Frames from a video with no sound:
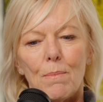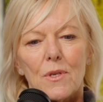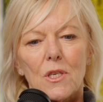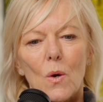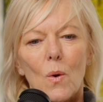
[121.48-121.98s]

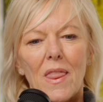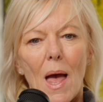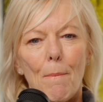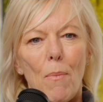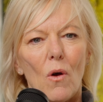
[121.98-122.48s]
So at
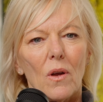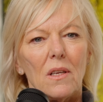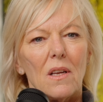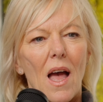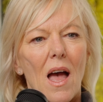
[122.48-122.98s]
that
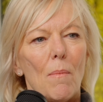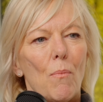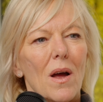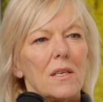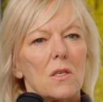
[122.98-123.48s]
point,
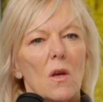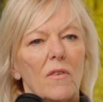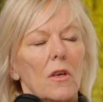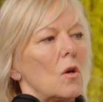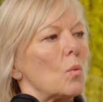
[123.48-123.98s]
prices over
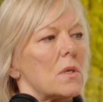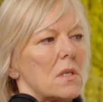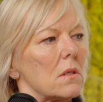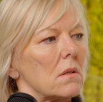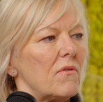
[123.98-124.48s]
here were
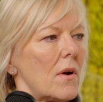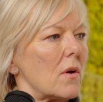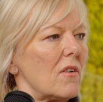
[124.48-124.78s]
still very